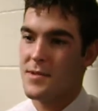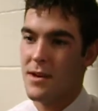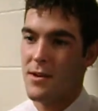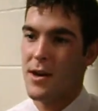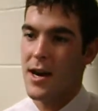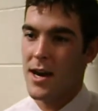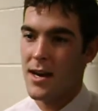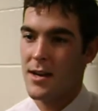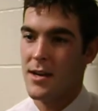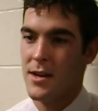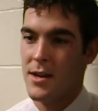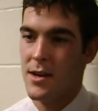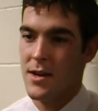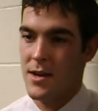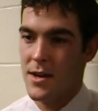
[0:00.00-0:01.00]
so
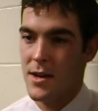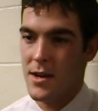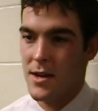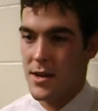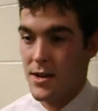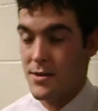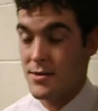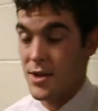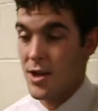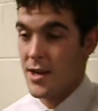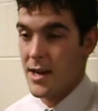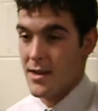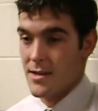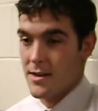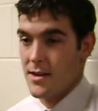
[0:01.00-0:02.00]
it was good
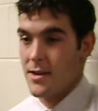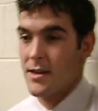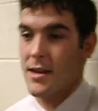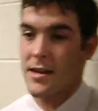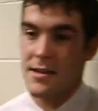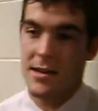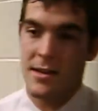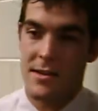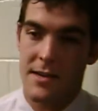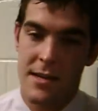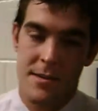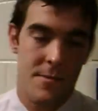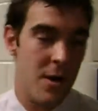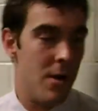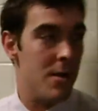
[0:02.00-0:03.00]
to get the
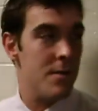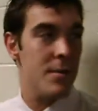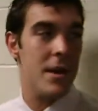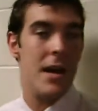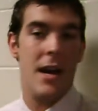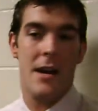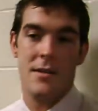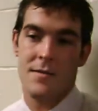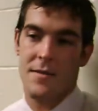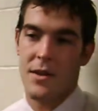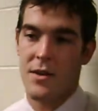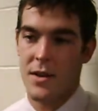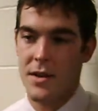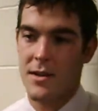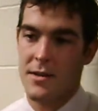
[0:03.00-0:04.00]
team going, but it
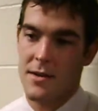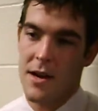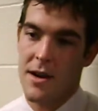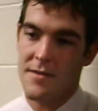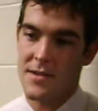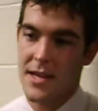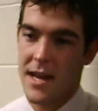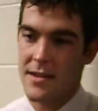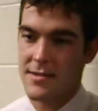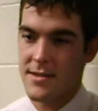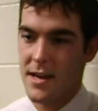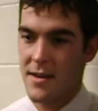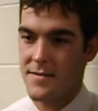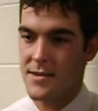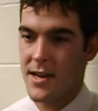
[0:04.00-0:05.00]
felt obviously getting
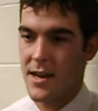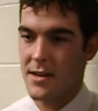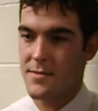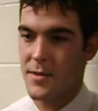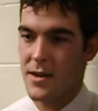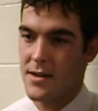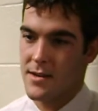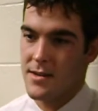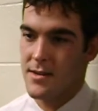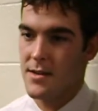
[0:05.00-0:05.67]
stuffed stinks, but